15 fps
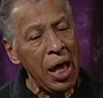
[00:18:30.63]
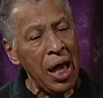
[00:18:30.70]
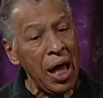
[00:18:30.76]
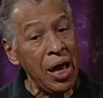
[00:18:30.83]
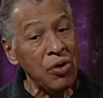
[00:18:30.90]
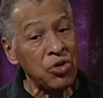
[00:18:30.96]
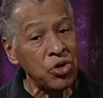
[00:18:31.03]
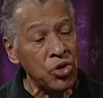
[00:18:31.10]

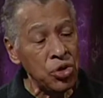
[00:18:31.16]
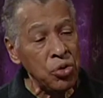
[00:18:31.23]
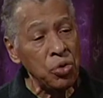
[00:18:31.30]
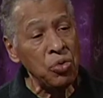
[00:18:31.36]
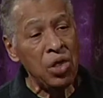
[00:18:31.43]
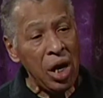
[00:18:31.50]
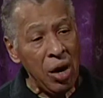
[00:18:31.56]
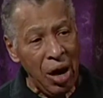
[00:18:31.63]
And
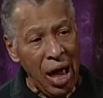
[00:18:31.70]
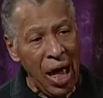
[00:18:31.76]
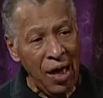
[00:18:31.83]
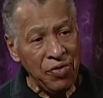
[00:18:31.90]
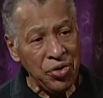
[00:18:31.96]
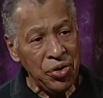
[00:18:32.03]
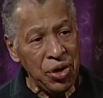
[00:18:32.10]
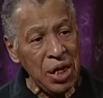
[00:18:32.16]
soon
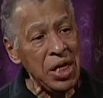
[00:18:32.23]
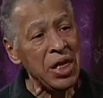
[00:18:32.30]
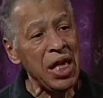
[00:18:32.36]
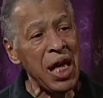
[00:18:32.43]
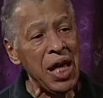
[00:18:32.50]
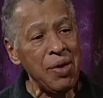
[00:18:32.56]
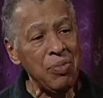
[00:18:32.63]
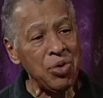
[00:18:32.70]
thereafter, he
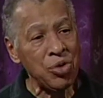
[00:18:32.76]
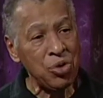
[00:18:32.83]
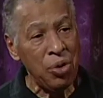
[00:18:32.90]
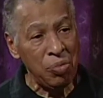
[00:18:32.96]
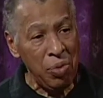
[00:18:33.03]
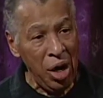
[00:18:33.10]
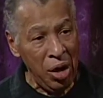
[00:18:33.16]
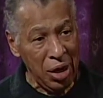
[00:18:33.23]
came to
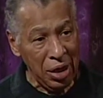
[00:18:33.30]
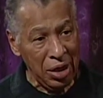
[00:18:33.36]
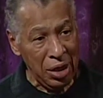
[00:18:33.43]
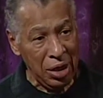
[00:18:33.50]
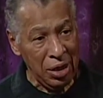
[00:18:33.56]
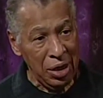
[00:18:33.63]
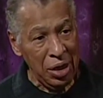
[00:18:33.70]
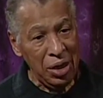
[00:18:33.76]
America,